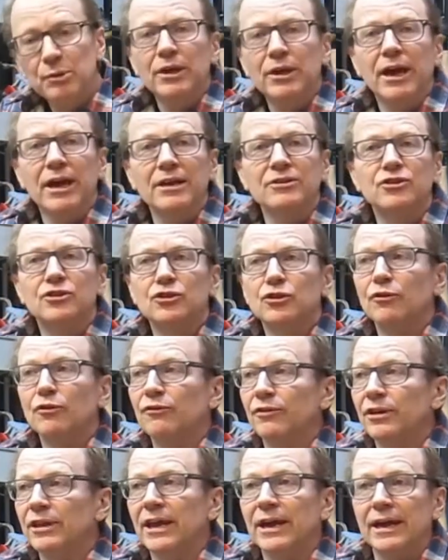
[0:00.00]
has stuff
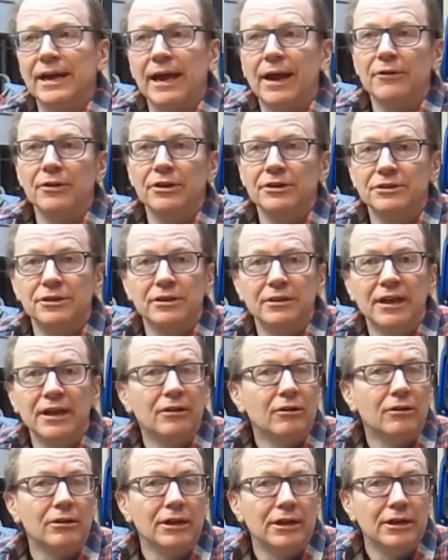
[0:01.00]
in their garage that they're not
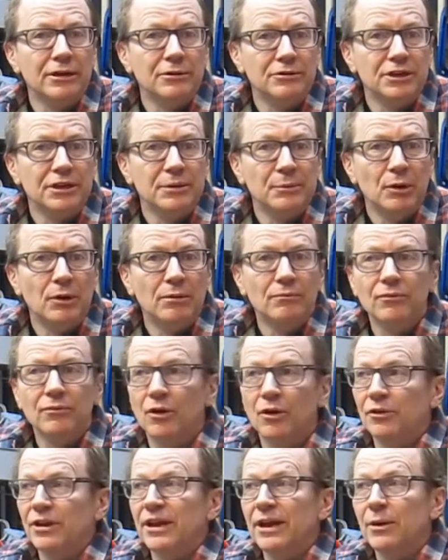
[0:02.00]
going to use anymore,
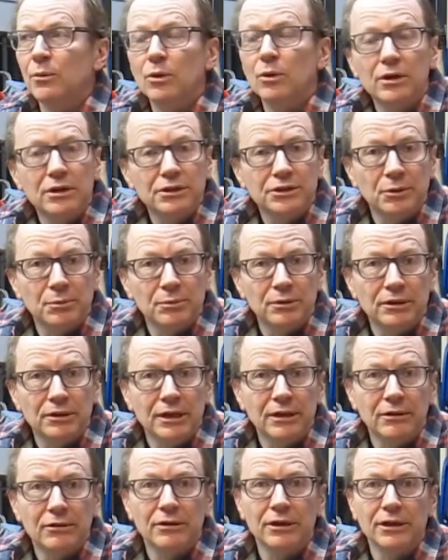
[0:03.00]
or in their workshop that they're
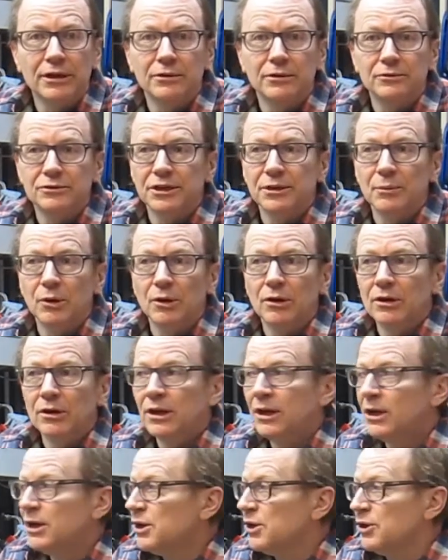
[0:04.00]
not going to use anymore,
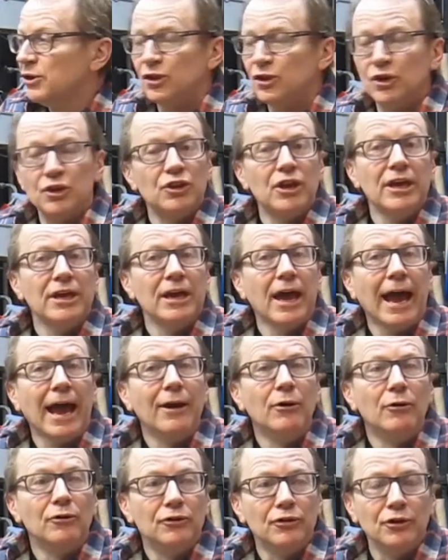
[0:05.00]
that they hang
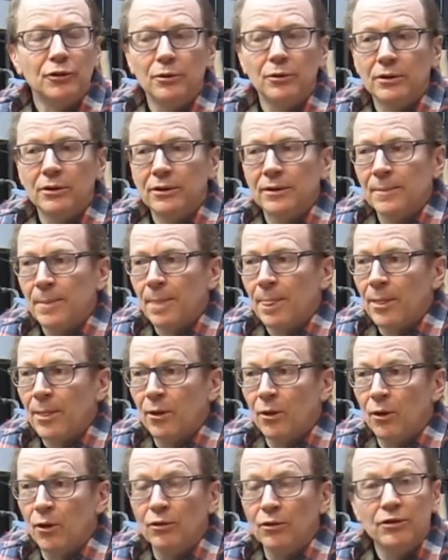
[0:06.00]
on to,
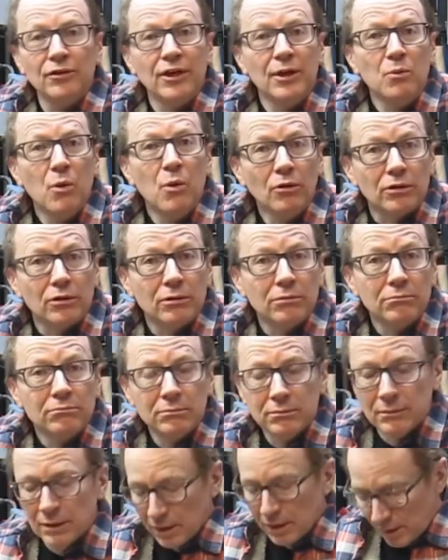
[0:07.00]
or that they want.
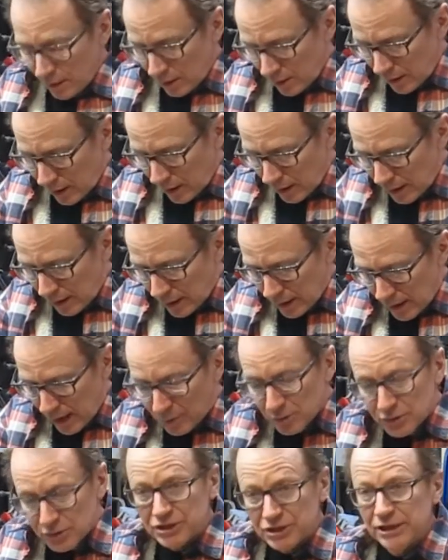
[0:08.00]
Our
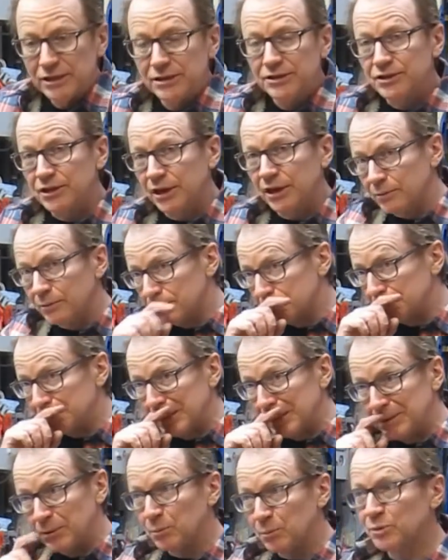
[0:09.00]
sales site was set
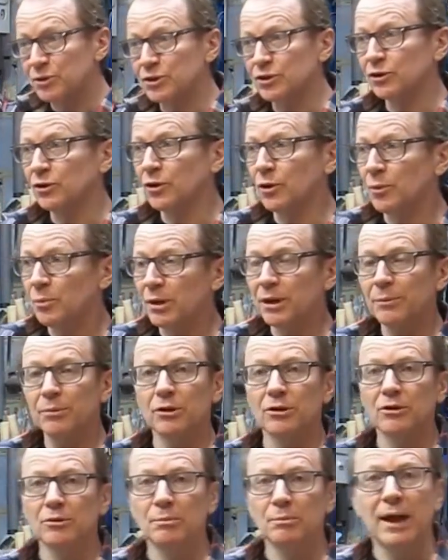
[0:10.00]
up so people
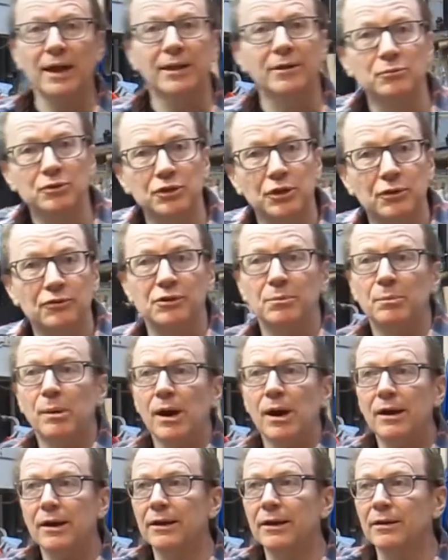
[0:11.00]
could bag themselves a
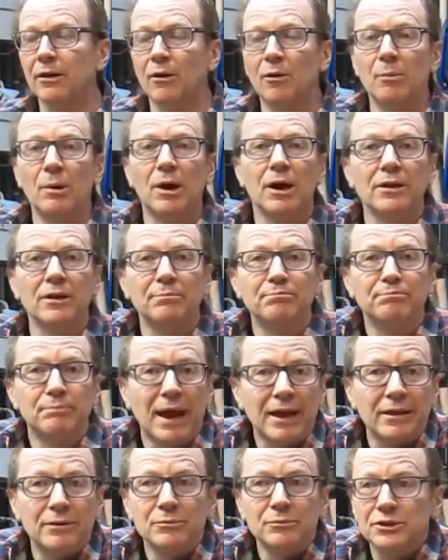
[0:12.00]
bargain or bag
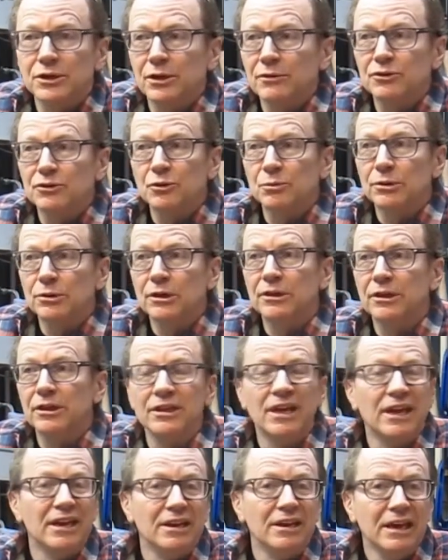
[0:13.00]
themselves something that
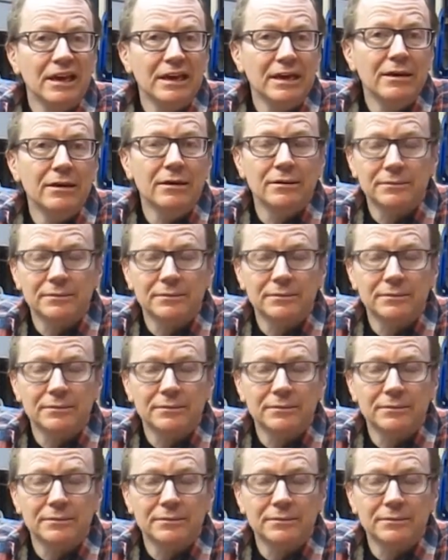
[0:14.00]
they need.